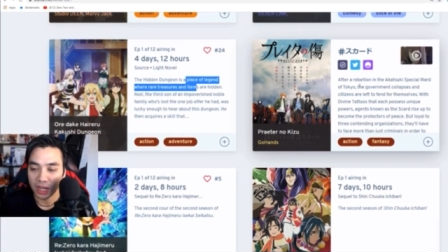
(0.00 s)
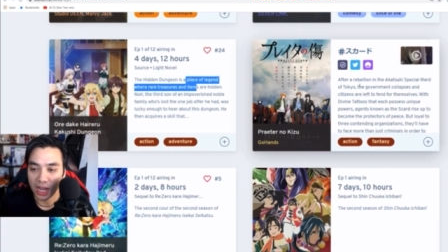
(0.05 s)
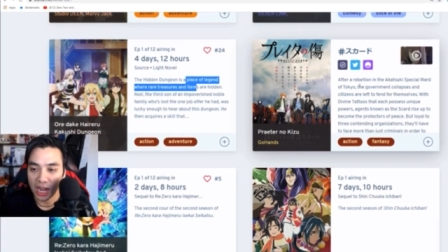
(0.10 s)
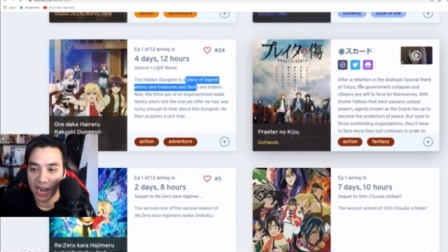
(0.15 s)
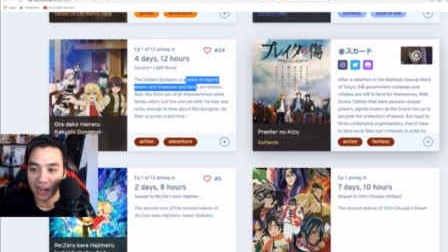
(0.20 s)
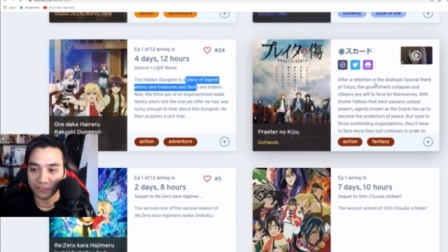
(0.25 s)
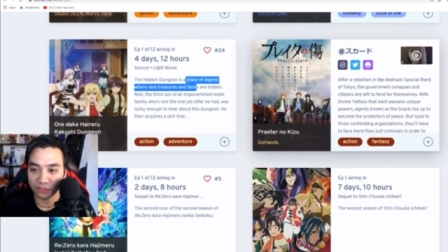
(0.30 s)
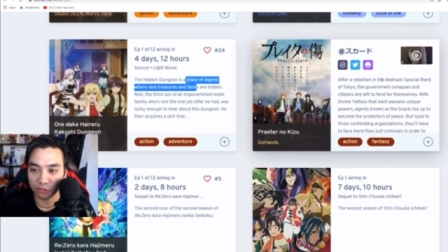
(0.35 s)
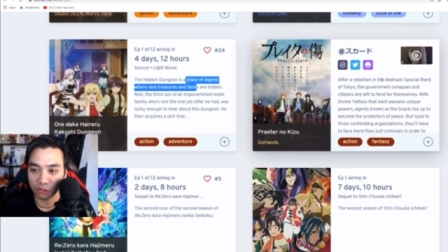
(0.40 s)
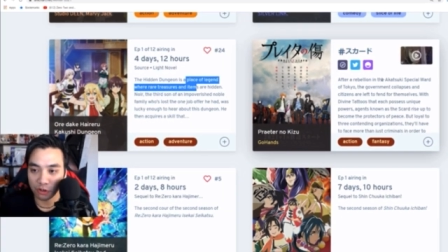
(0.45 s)

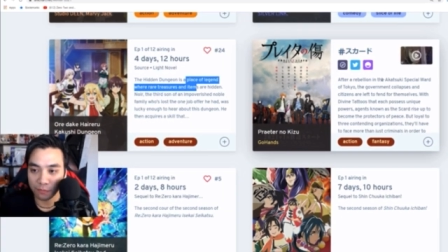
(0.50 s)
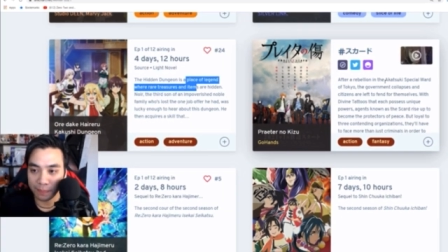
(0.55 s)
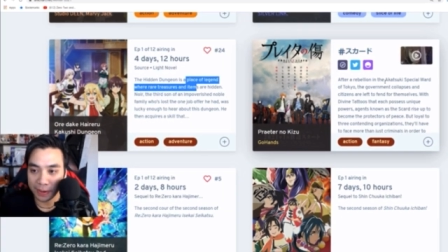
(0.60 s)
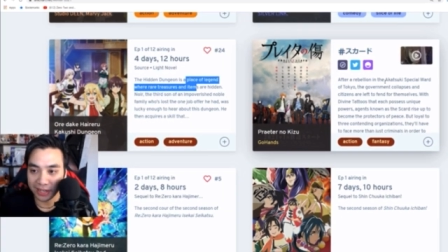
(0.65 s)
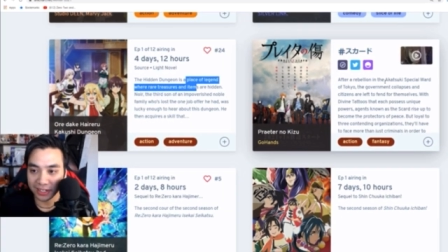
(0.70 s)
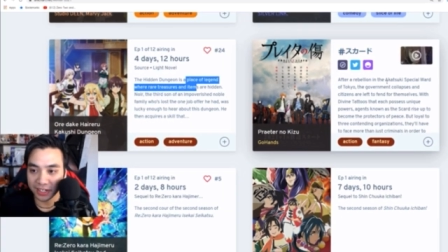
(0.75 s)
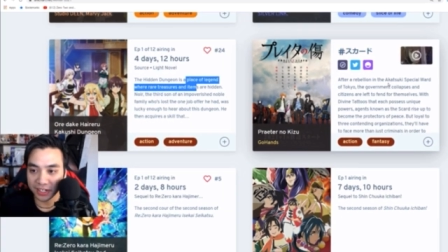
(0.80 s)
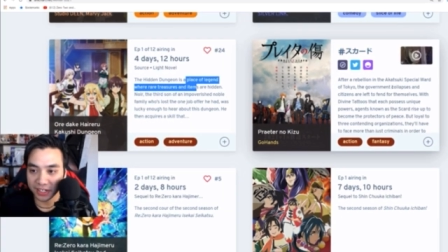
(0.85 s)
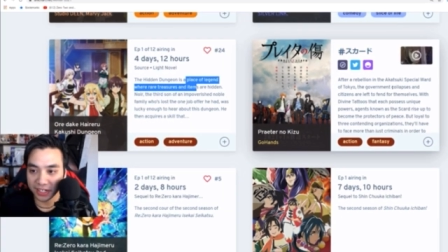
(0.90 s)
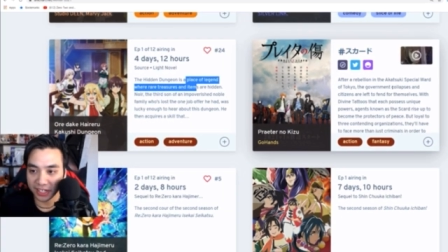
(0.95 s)
After a
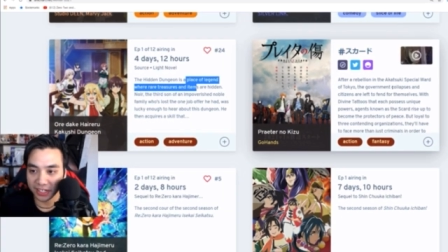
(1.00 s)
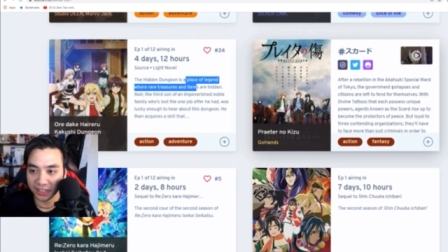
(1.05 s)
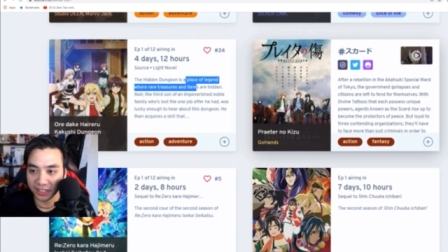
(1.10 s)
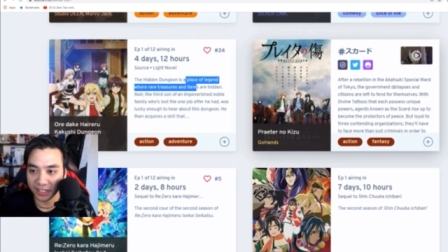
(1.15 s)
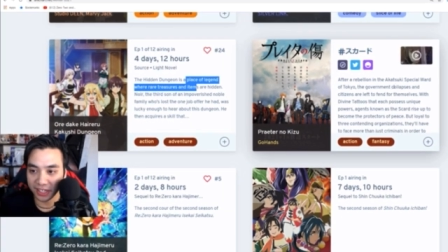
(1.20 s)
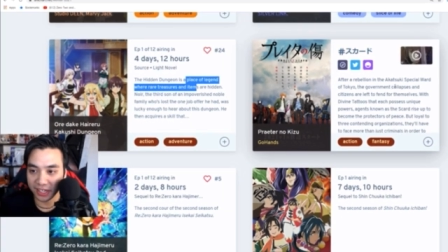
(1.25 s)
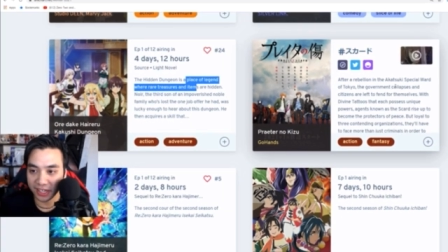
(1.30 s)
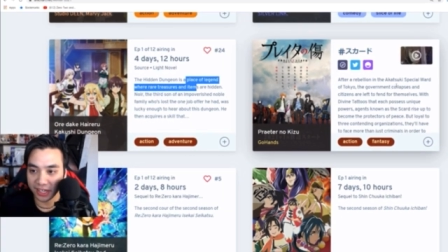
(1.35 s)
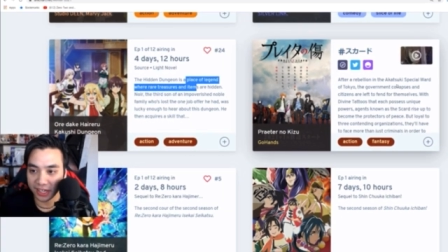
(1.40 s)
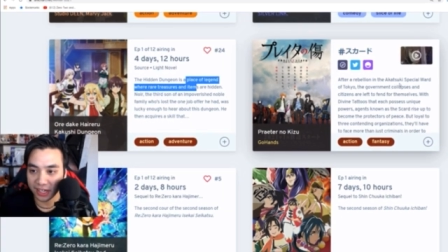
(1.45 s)
rebellion in
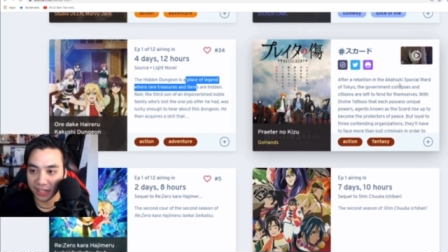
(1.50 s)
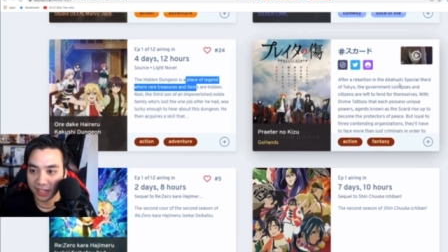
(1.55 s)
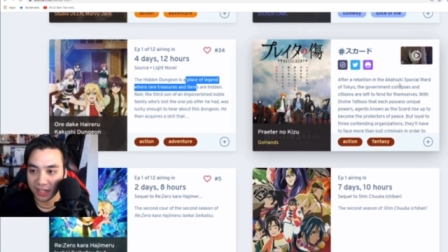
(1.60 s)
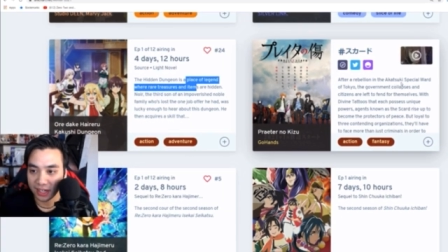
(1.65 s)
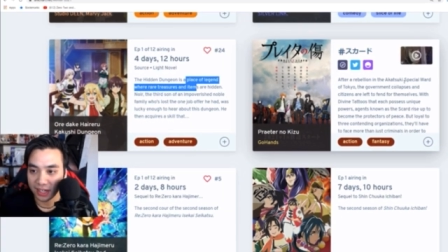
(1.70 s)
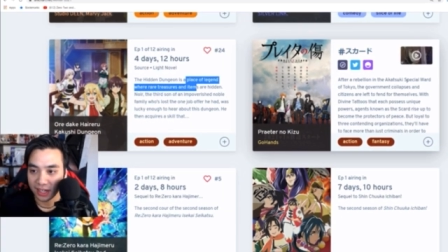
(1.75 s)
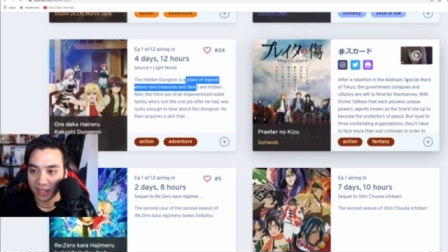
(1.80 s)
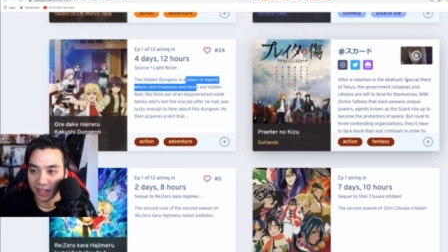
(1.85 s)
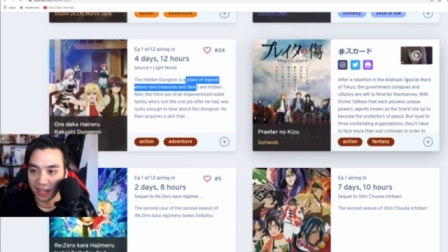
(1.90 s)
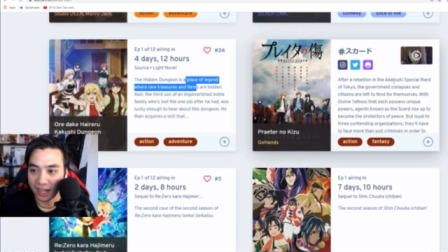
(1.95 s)
the
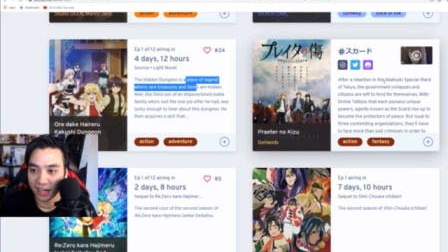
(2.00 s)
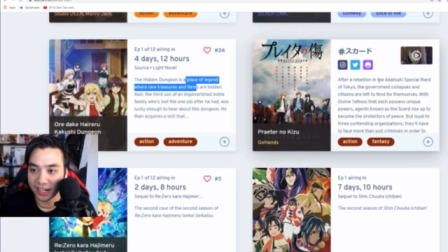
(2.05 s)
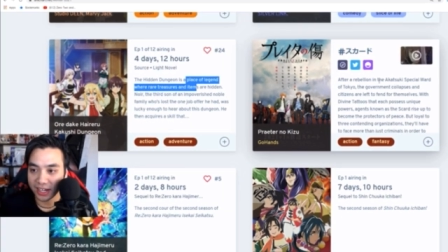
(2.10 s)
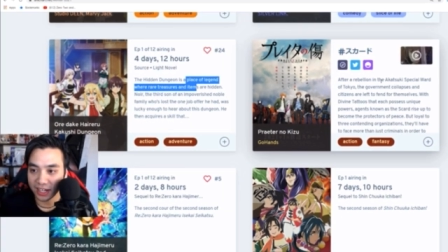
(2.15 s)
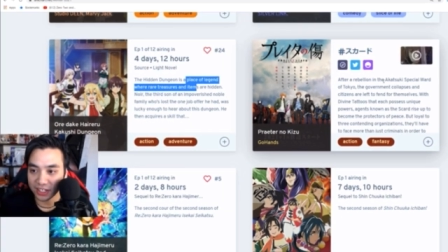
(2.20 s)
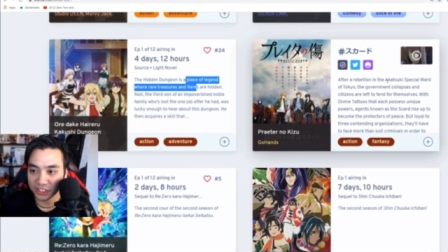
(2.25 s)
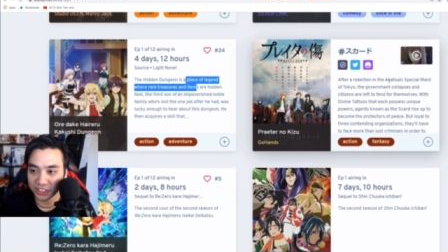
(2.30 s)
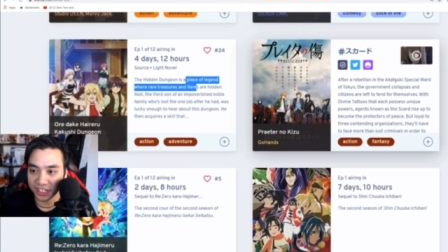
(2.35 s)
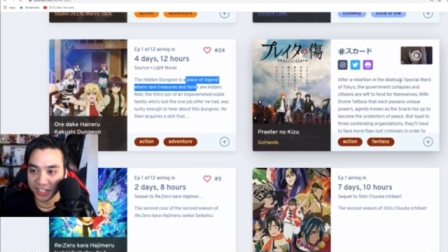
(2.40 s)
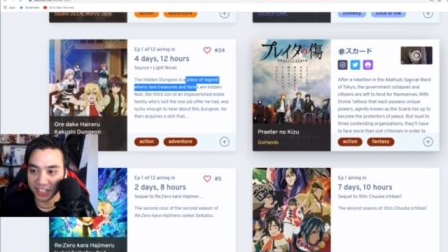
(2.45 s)

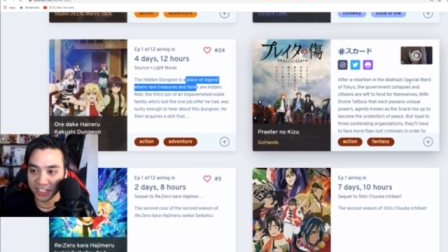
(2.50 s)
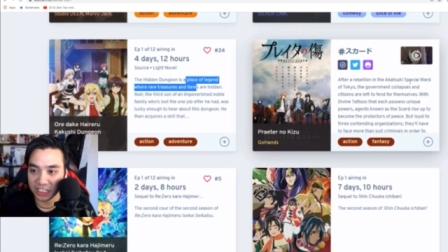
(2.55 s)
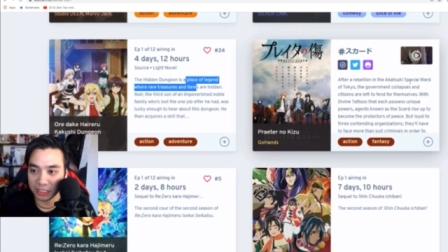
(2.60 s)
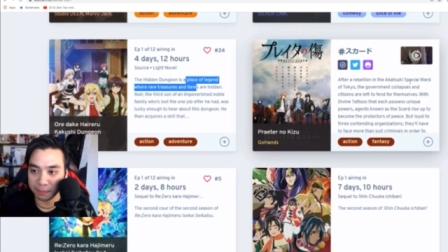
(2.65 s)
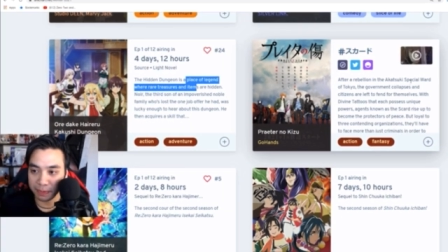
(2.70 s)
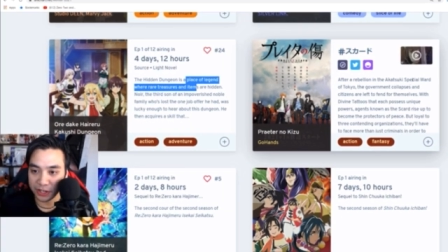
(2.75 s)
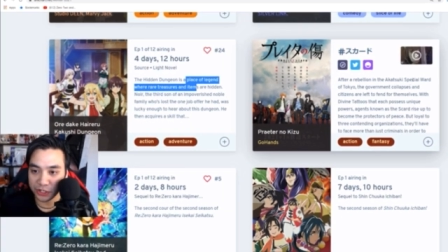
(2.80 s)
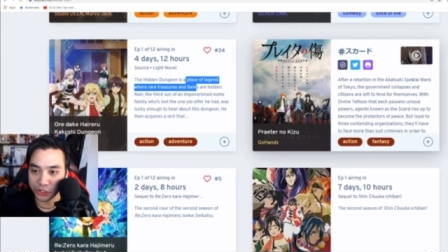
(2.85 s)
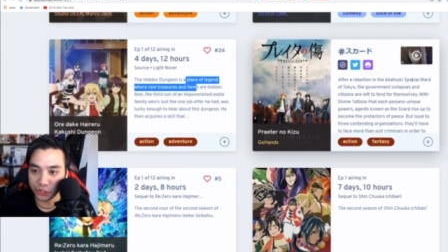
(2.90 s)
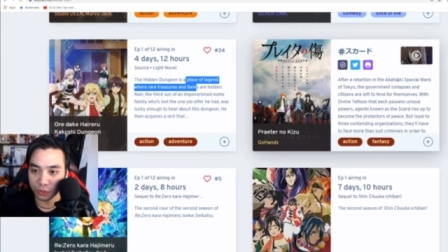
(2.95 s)
Akatsuki
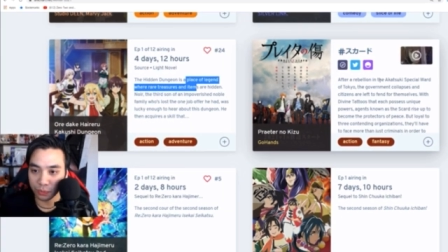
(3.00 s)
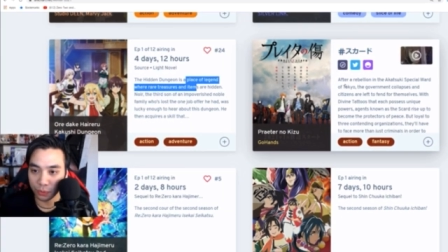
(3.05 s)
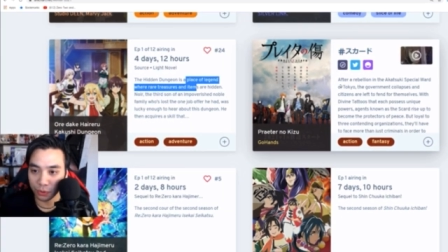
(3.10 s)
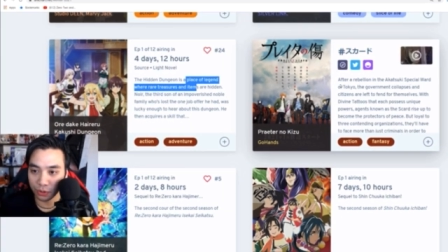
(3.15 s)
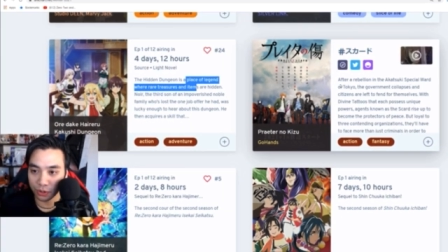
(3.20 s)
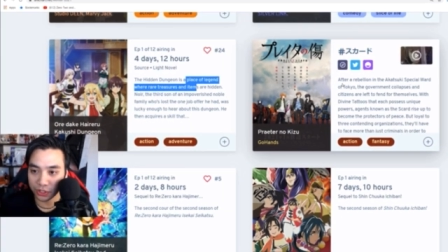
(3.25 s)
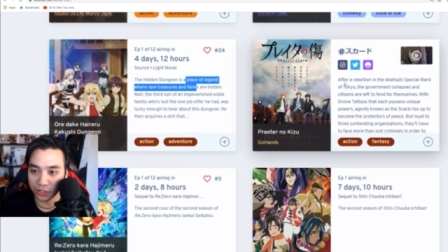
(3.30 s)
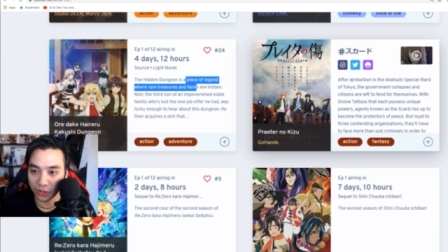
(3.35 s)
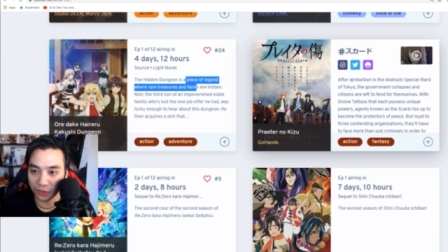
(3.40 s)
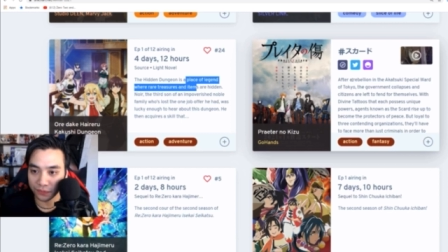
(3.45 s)
Special
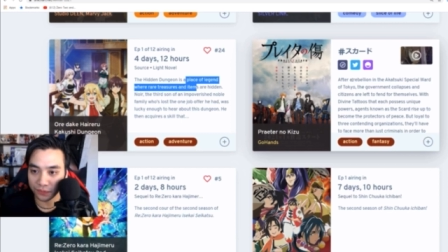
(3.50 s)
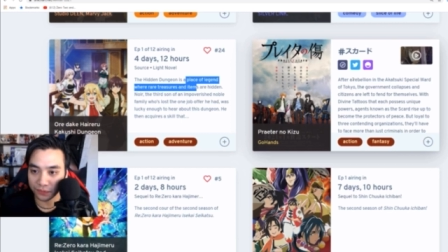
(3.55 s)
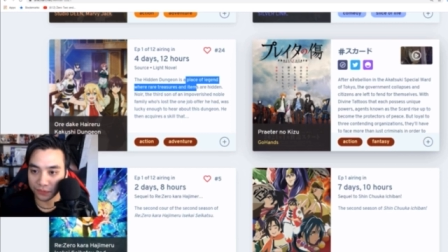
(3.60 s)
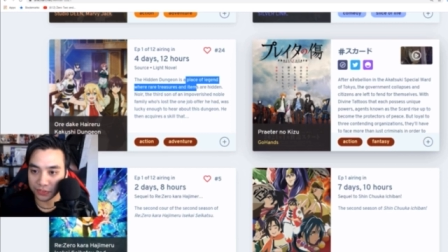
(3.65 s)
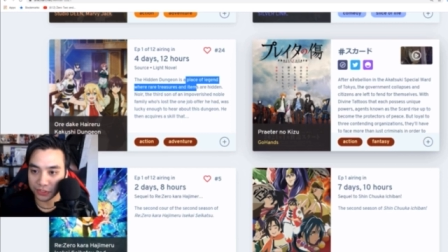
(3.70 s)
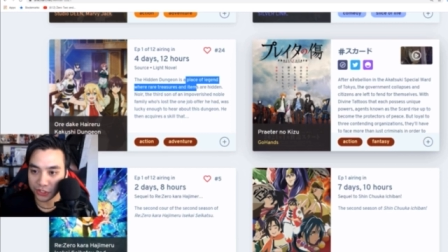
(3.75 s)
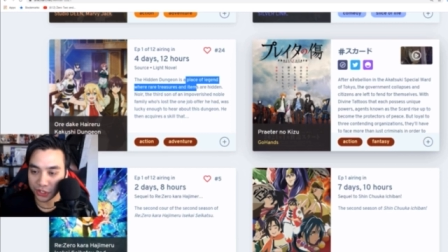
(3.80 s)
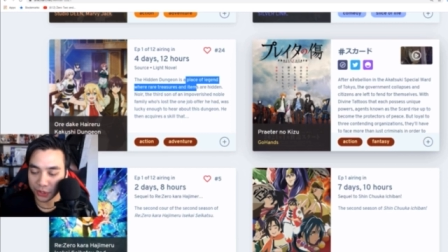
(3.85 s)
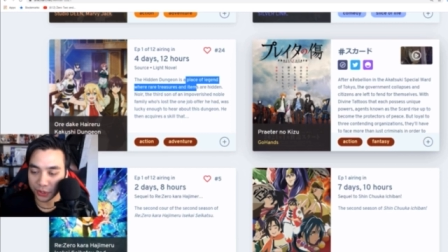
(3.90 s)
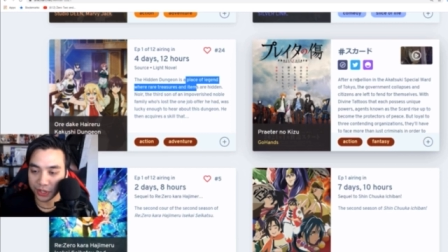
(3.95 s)
Ward of
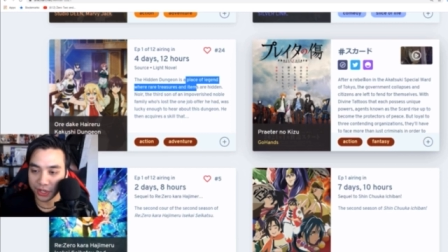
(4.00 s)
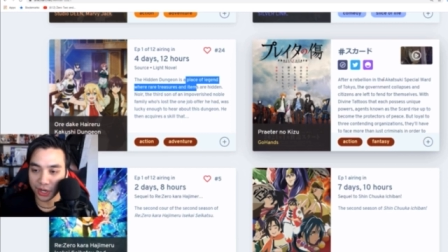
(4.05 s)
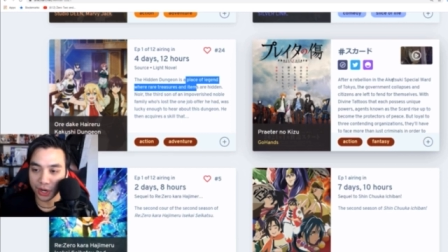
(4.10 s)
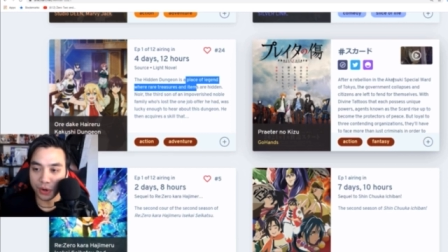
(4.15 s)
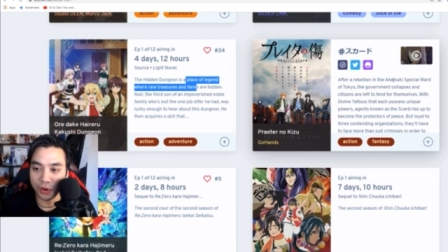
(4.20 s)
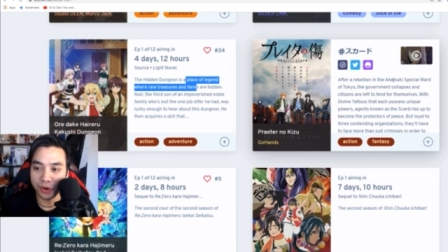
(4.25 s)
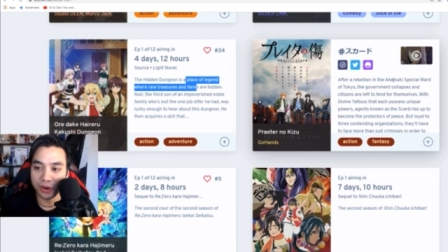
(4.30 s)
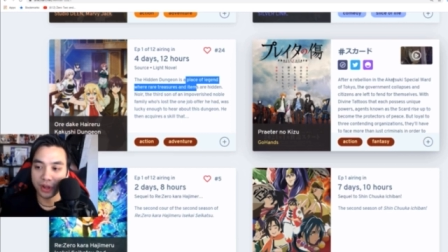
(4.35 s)
Tokyo,